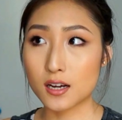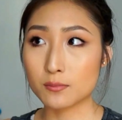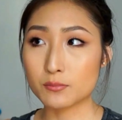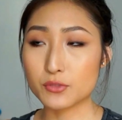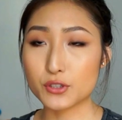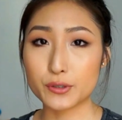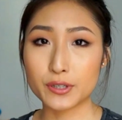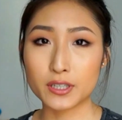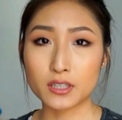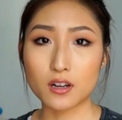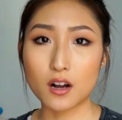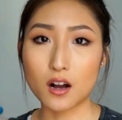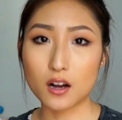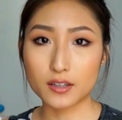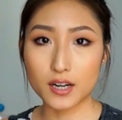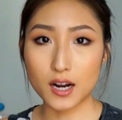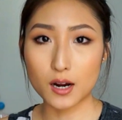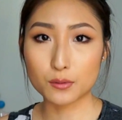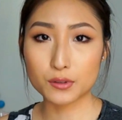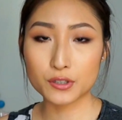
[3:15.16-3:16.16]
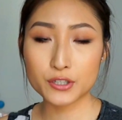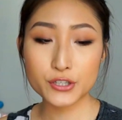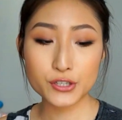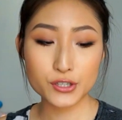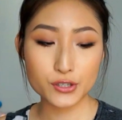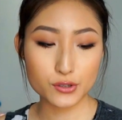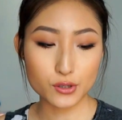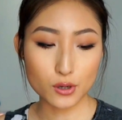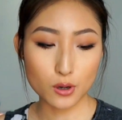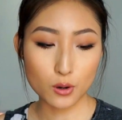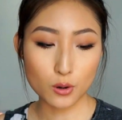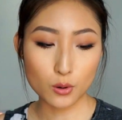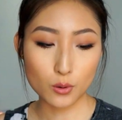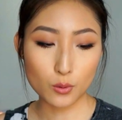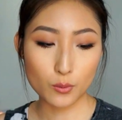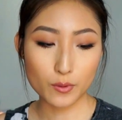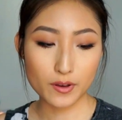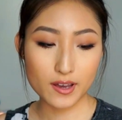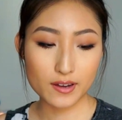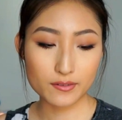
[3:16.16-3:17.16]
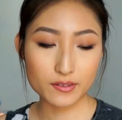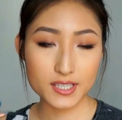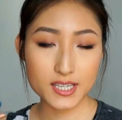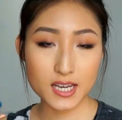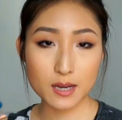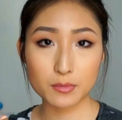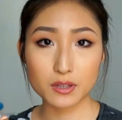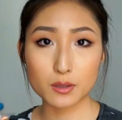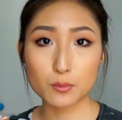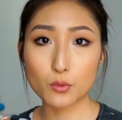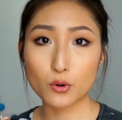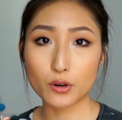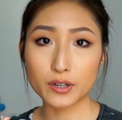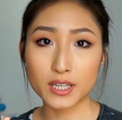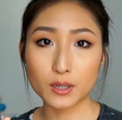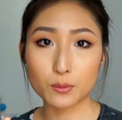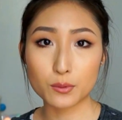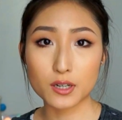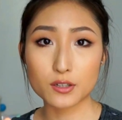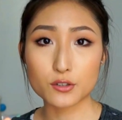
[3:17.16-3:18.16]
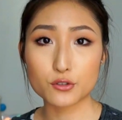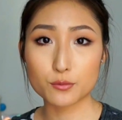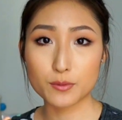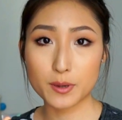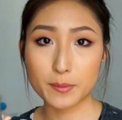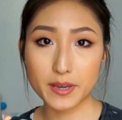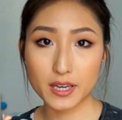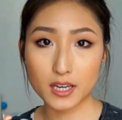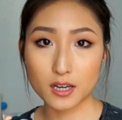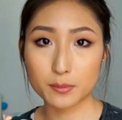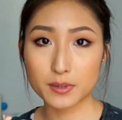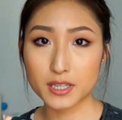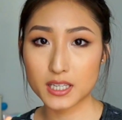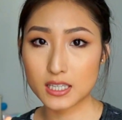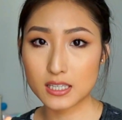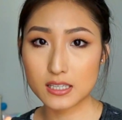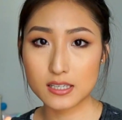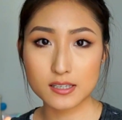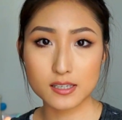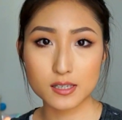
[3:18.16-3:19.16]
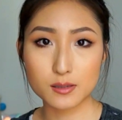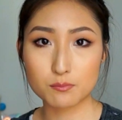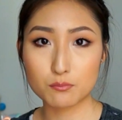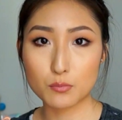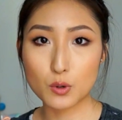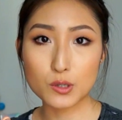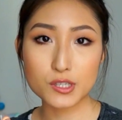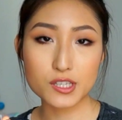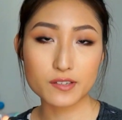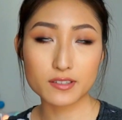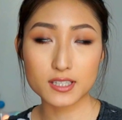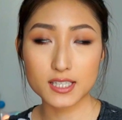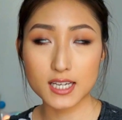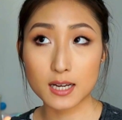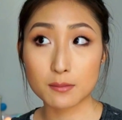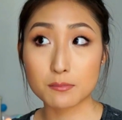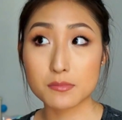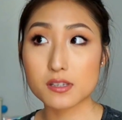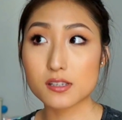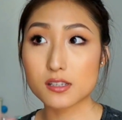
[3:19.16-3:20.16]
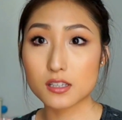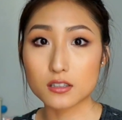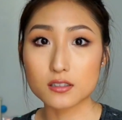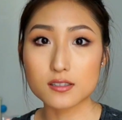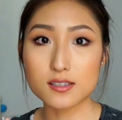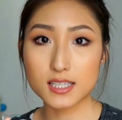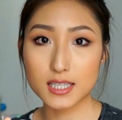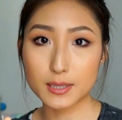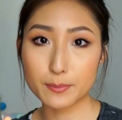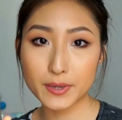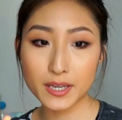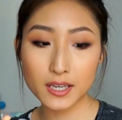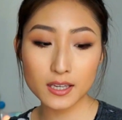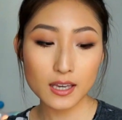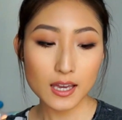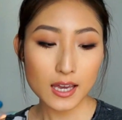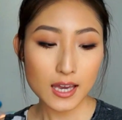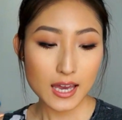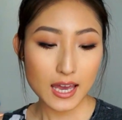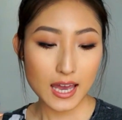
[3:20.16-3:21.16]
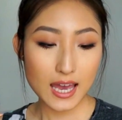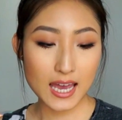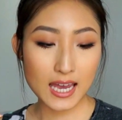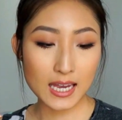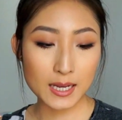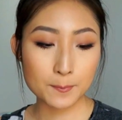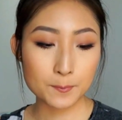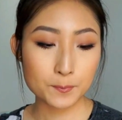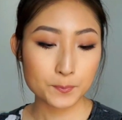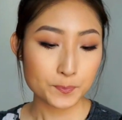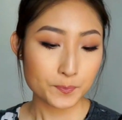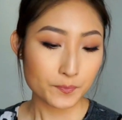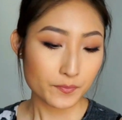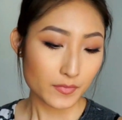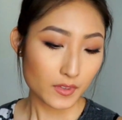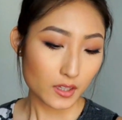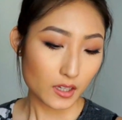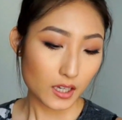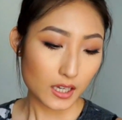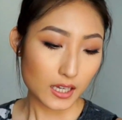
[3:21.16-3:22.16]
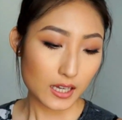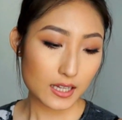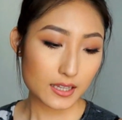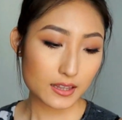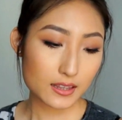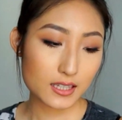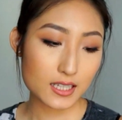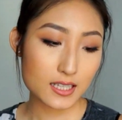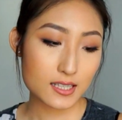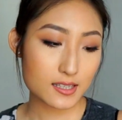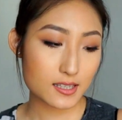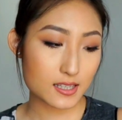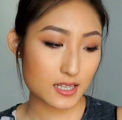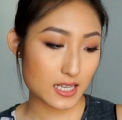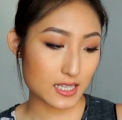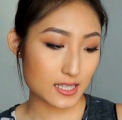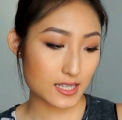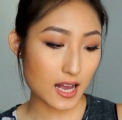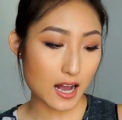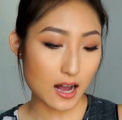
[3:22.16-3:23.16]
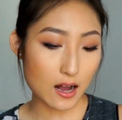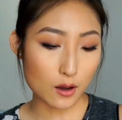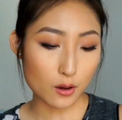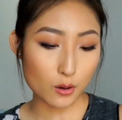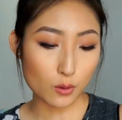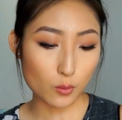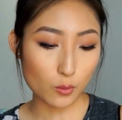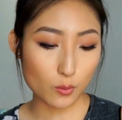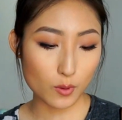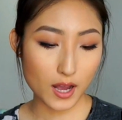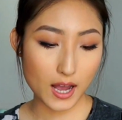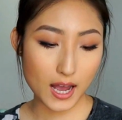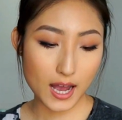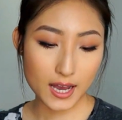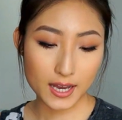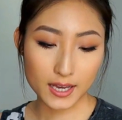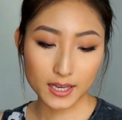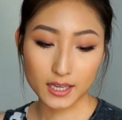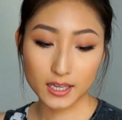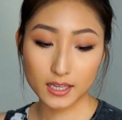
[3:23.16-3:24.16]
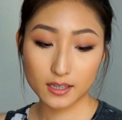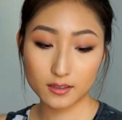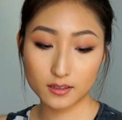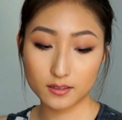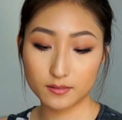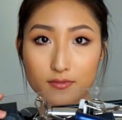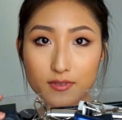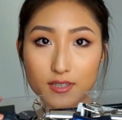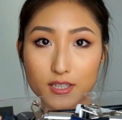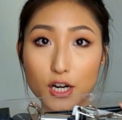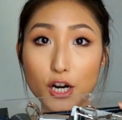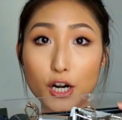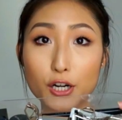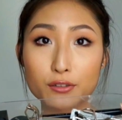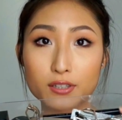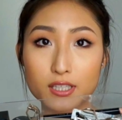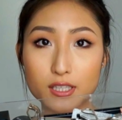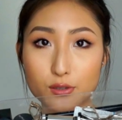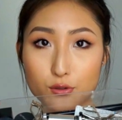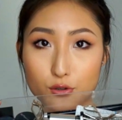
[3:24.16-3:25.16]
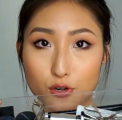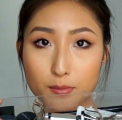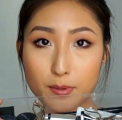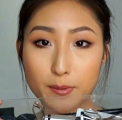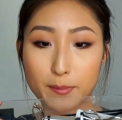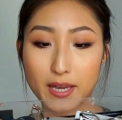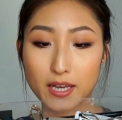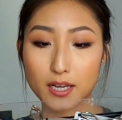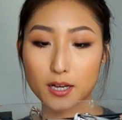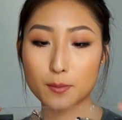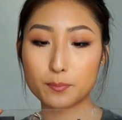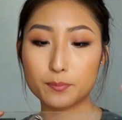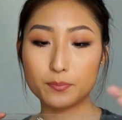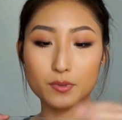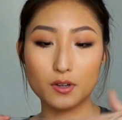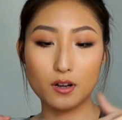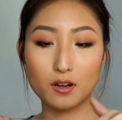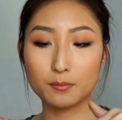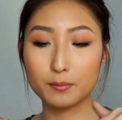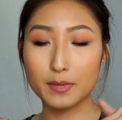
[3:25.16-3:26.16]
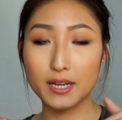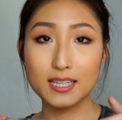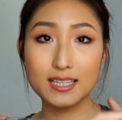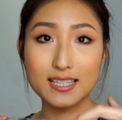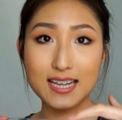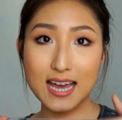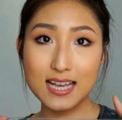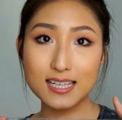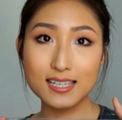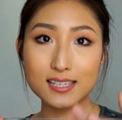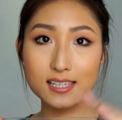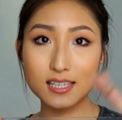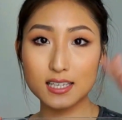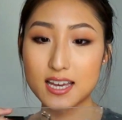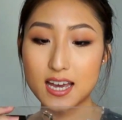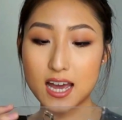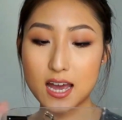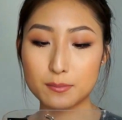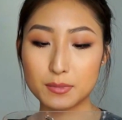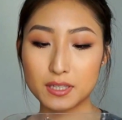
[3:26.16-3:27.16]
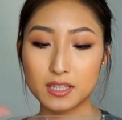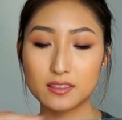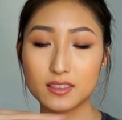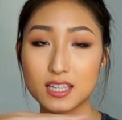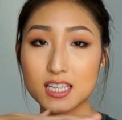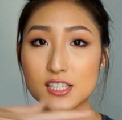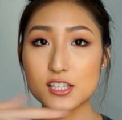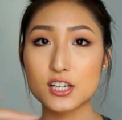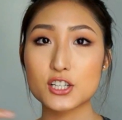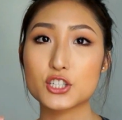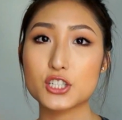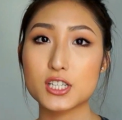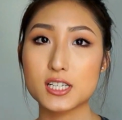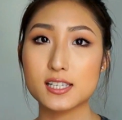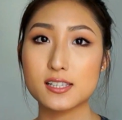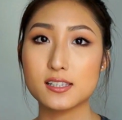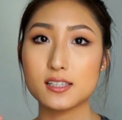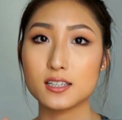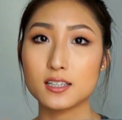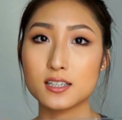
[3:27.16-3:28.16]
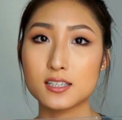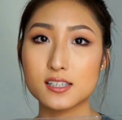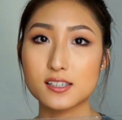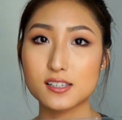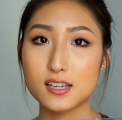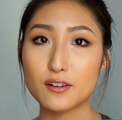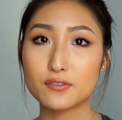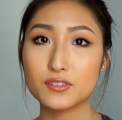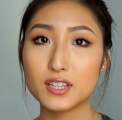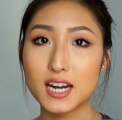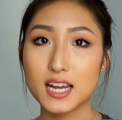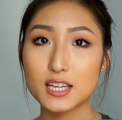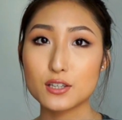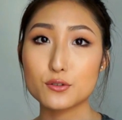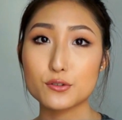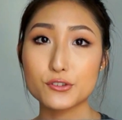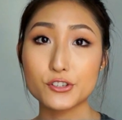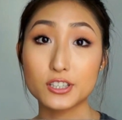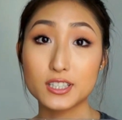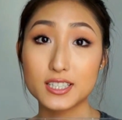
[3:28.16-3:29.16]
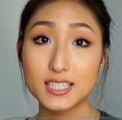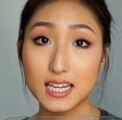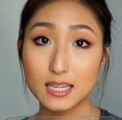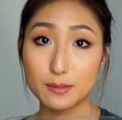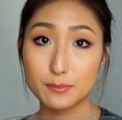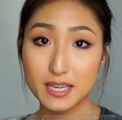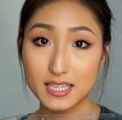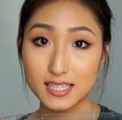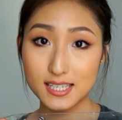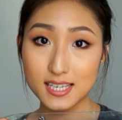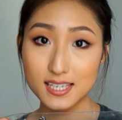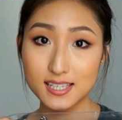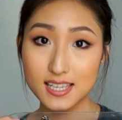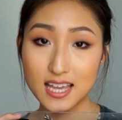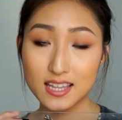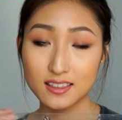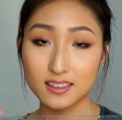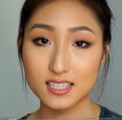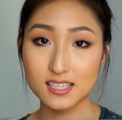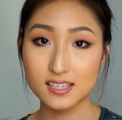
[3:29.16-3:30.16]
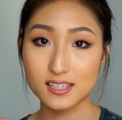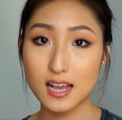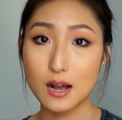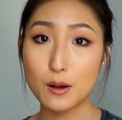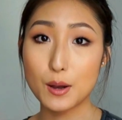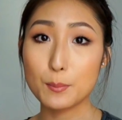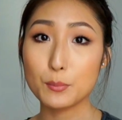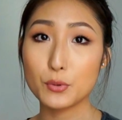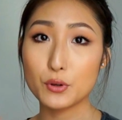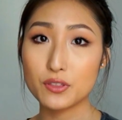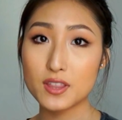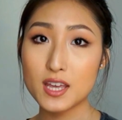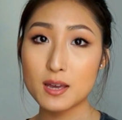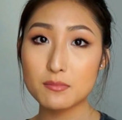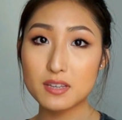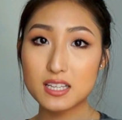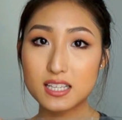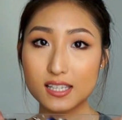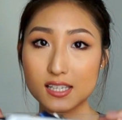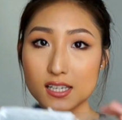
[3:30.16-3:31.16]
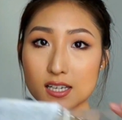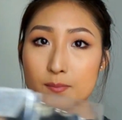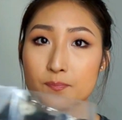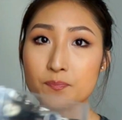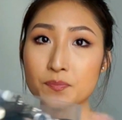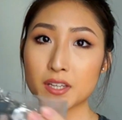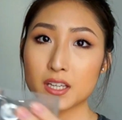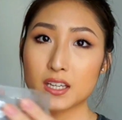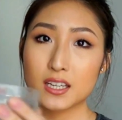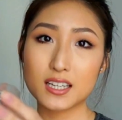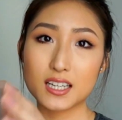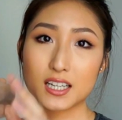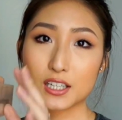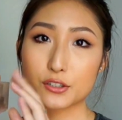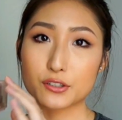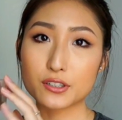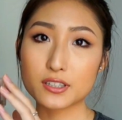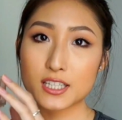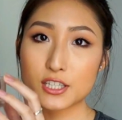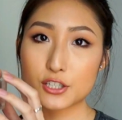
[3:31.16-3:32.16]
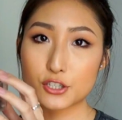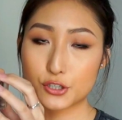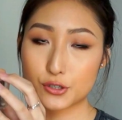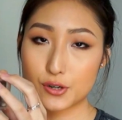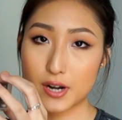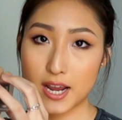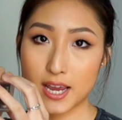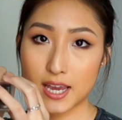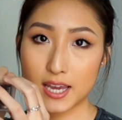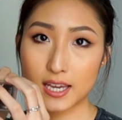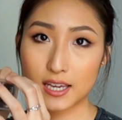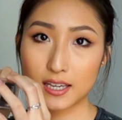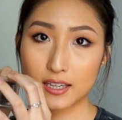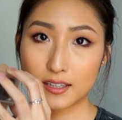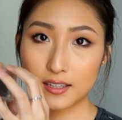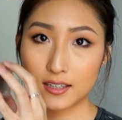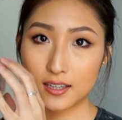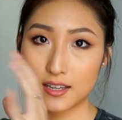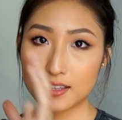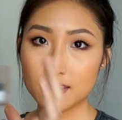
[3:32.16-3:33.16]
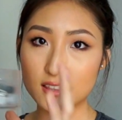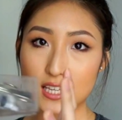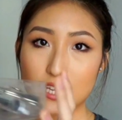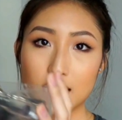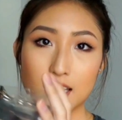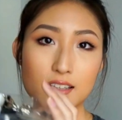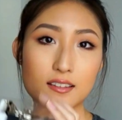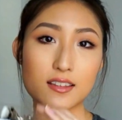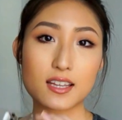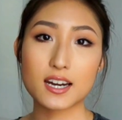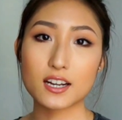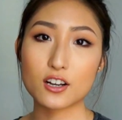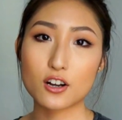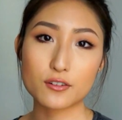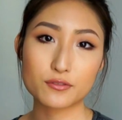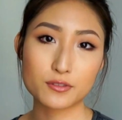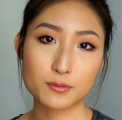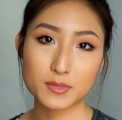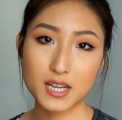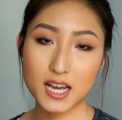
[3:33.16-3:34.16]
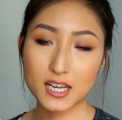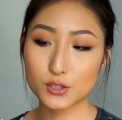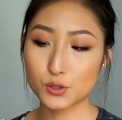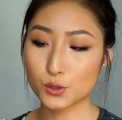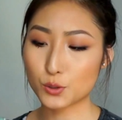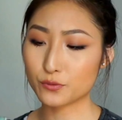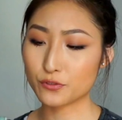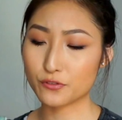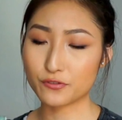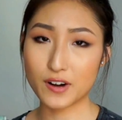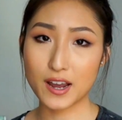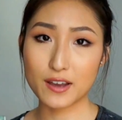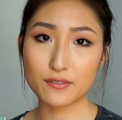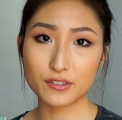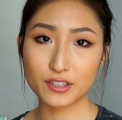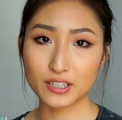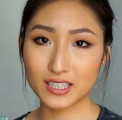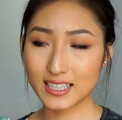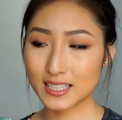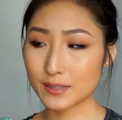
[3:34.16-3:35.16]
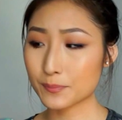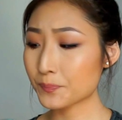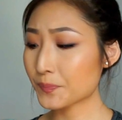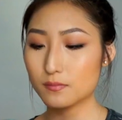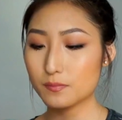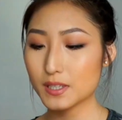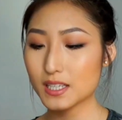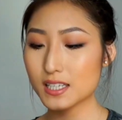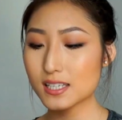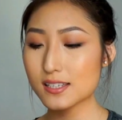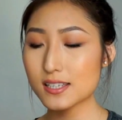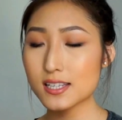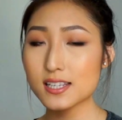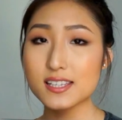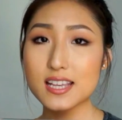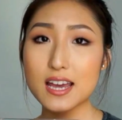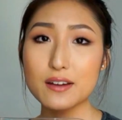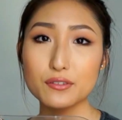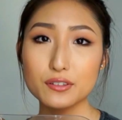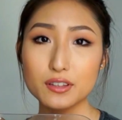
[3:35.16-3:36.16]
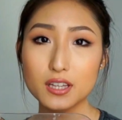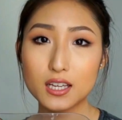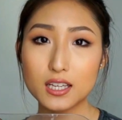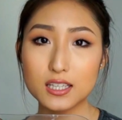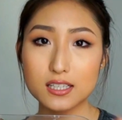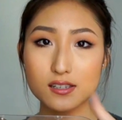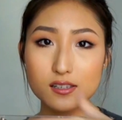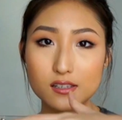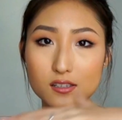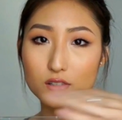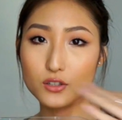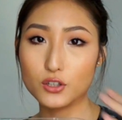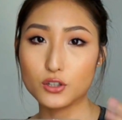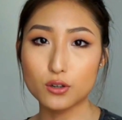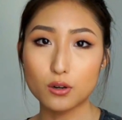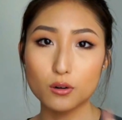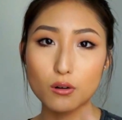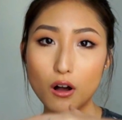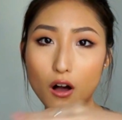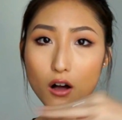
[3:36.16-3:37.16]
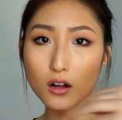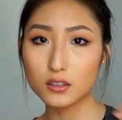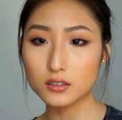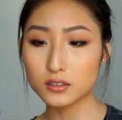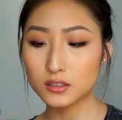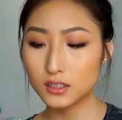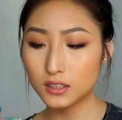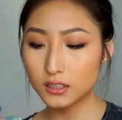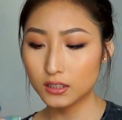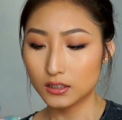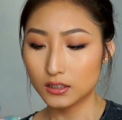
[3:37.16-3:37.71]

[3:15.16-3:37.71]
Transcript: during odd hours, so every time in the morning when I do my makeup, he is most of the time still sleeping. And this is how I currently store my makeup on my desk. I mean, these are just the stuff that I use on a daily basis and this is how I put them. It's an acrylic tray thing that I got from Daiso for 5 ringgit. Because since everything is, you know, all